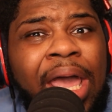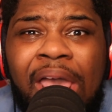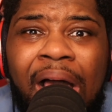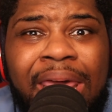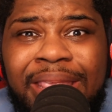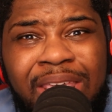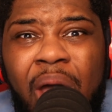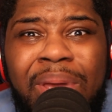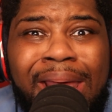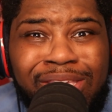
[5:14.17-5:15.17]
y'all ain't tell
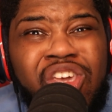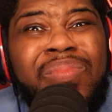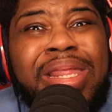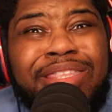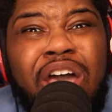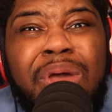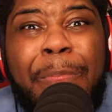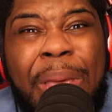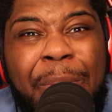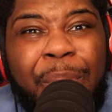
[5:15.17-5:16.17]
me that, so you mean to tell me
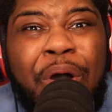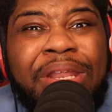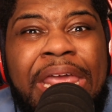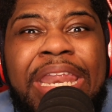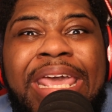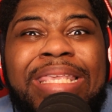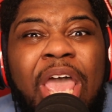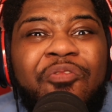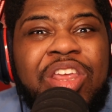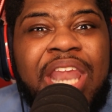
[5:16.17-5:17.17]
people on their knees
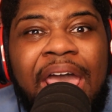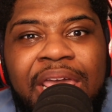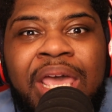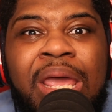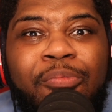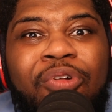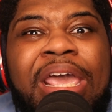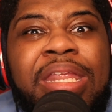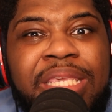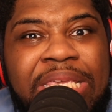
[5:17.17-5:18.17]
every night
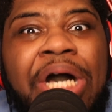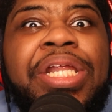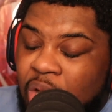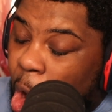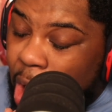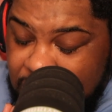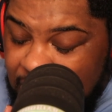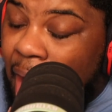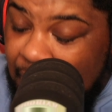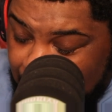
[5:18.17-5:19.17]
praying to Sonic? Lord
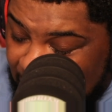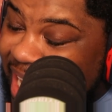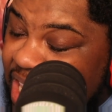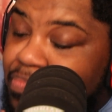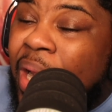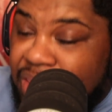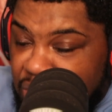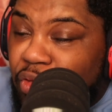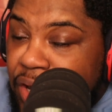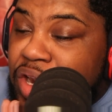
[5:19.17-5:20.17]
Sonic, please bless me
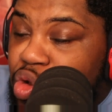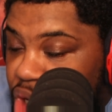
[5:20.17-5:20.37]
with a new